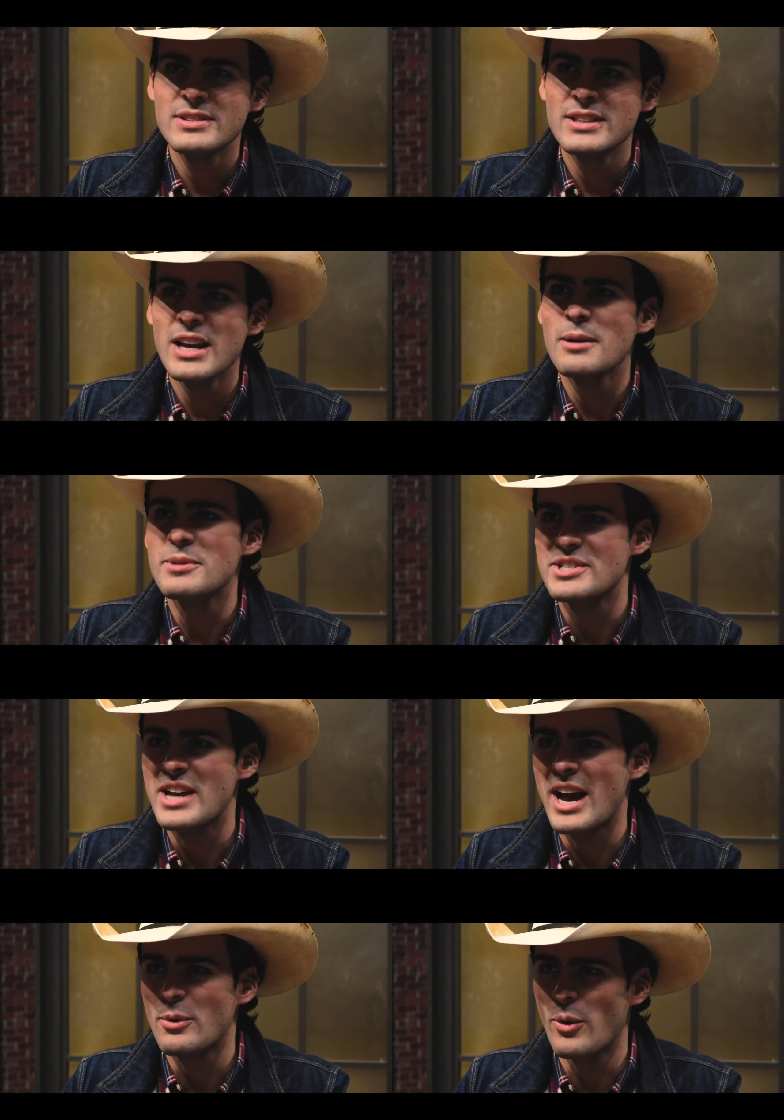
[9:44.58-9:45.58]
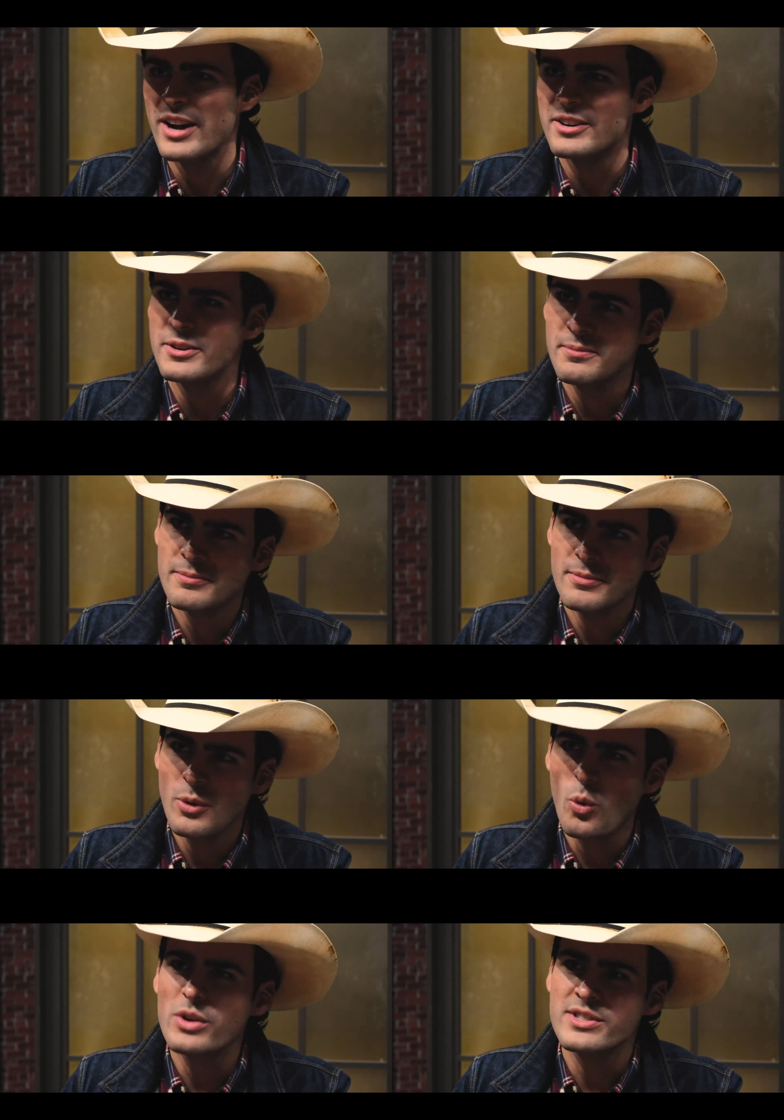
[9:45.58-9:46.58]
Tell me, Sidewinder,
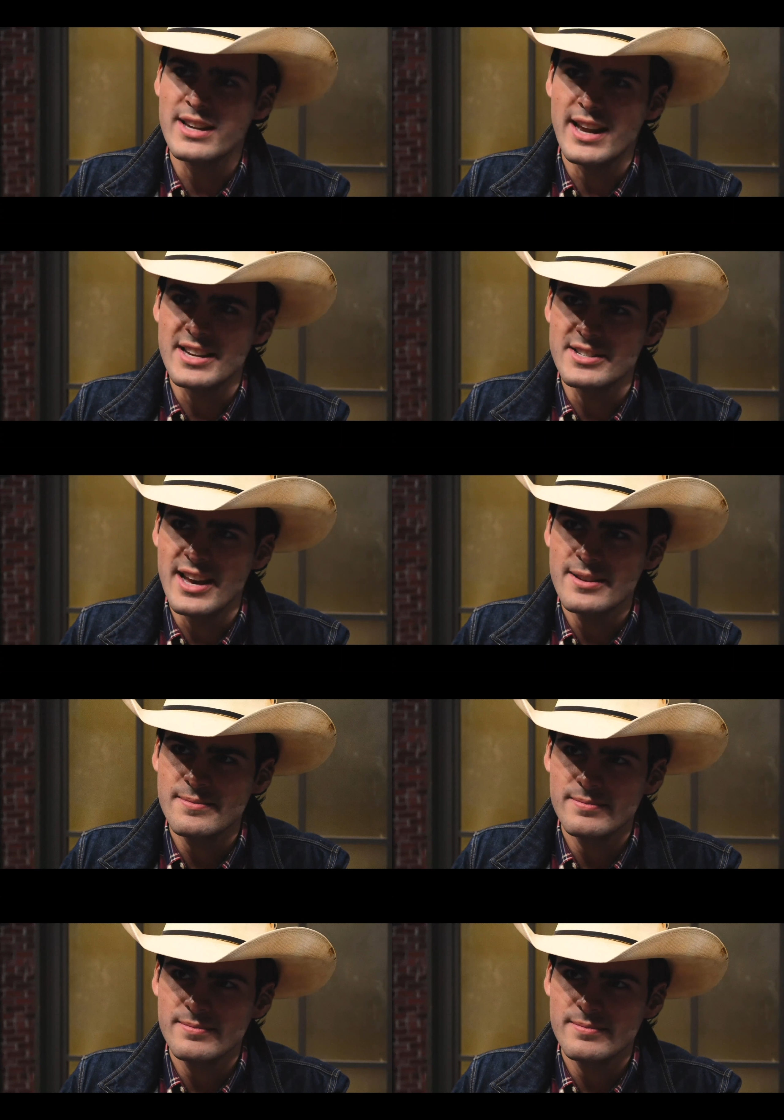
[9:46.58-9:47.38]
what's today's date?